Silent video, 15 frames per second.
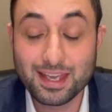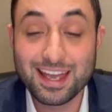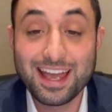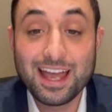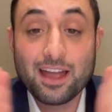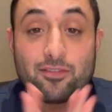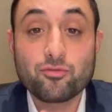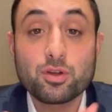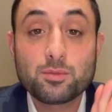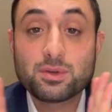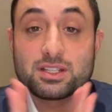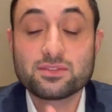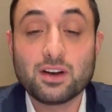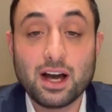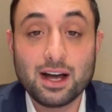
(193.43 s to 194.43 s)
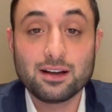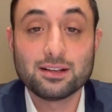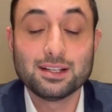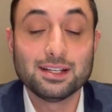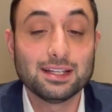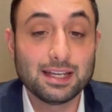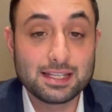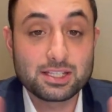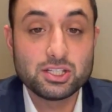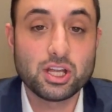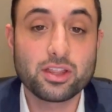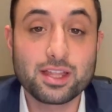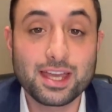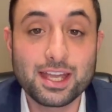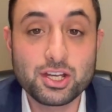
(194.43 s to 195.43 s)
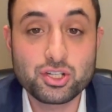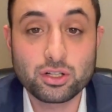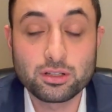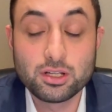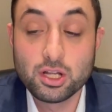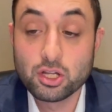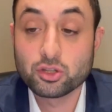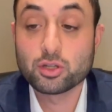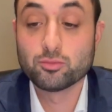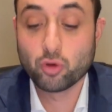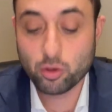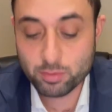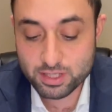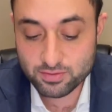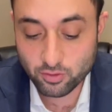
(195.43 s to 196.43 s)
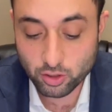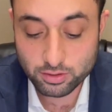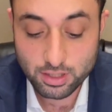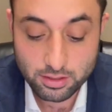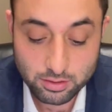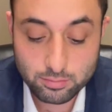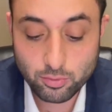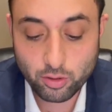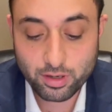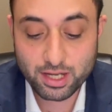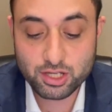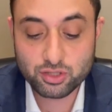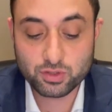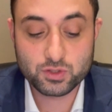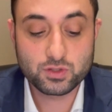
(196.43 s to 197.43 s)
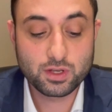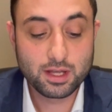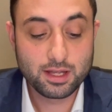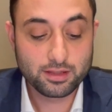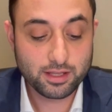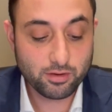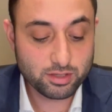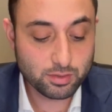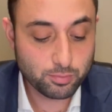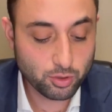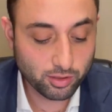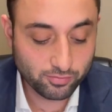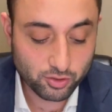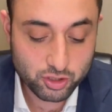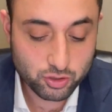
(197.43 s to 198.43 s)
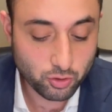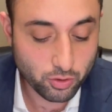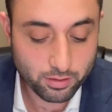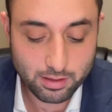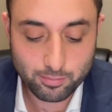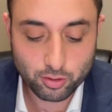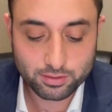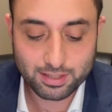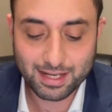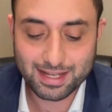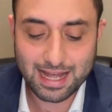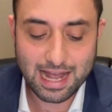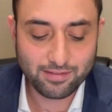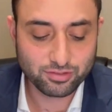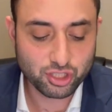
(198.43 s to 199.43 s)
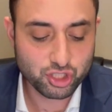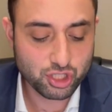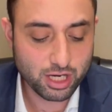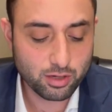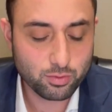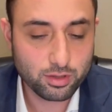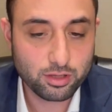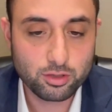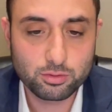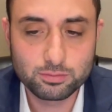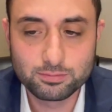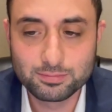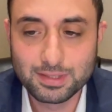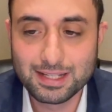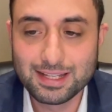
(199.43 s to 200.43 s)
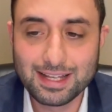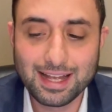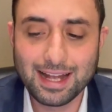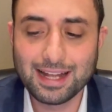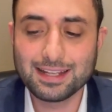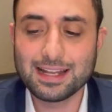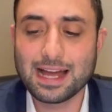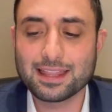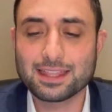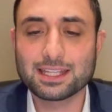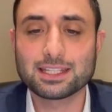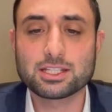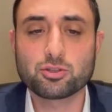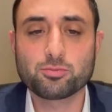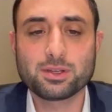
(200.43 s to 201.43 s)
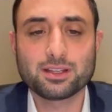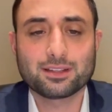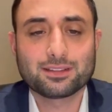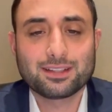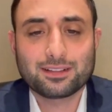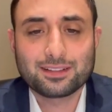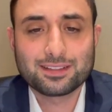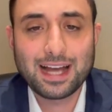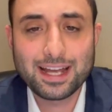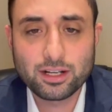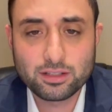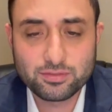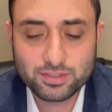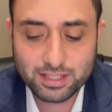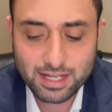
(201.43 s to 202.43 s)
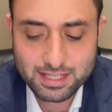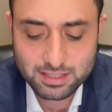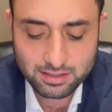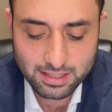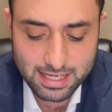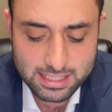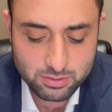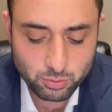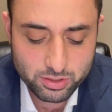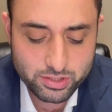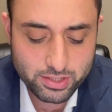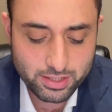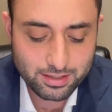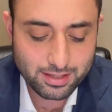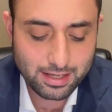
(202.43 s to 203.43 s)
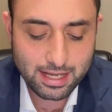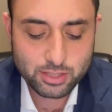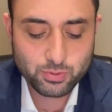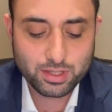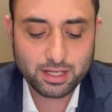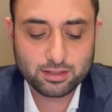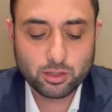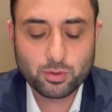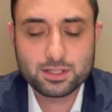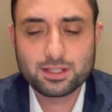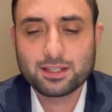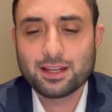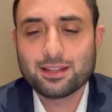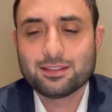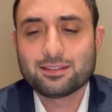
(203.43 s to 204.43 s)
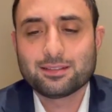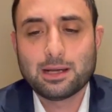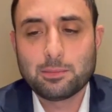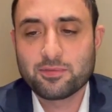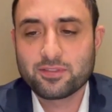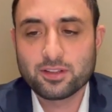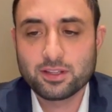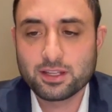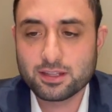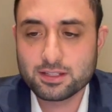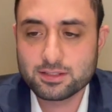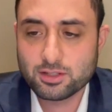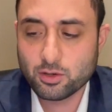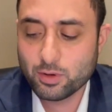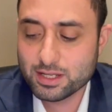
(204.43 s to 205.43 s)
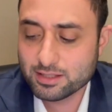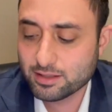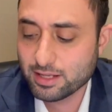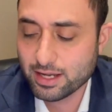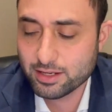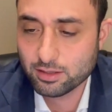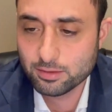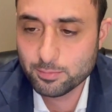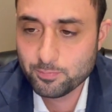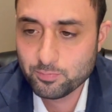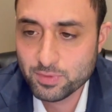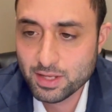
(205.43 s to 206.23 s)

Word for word: Every mitzvah is another angel. The more mitzvot, the more angels. There is a beautiful story, Rabotai, I have to share with you. And I think this will be the title of today's class. We'll see as we get towards the end. I'm feeling this though as the title.